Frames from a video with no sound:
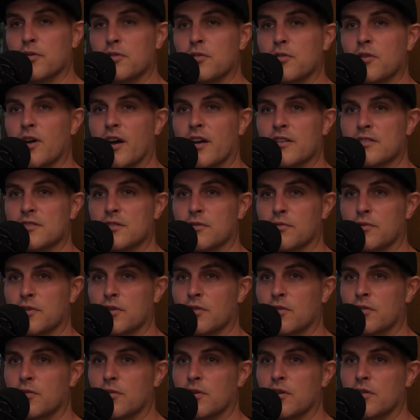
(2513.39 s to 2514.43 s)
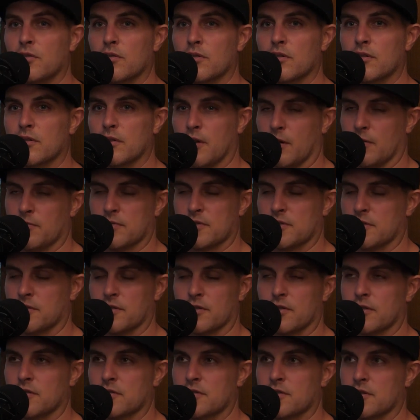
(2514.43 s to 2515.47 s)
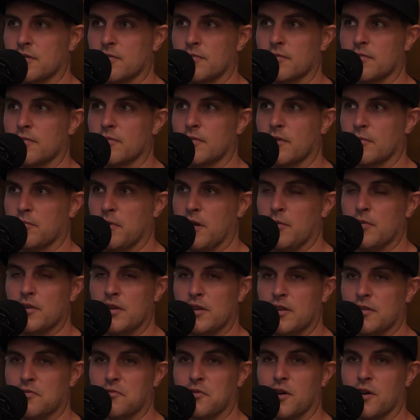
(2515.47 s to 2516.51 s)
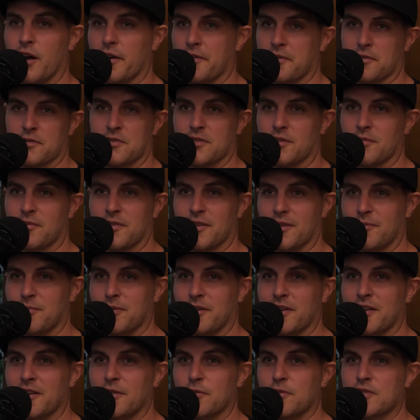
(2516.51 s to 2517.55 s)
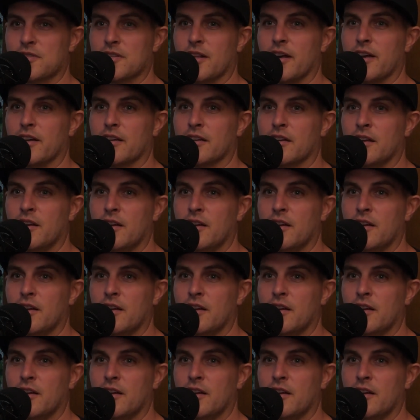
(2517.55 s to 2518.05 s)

has the real quote. I'm sure there's some, maybe Kid Rock or something, but it was like,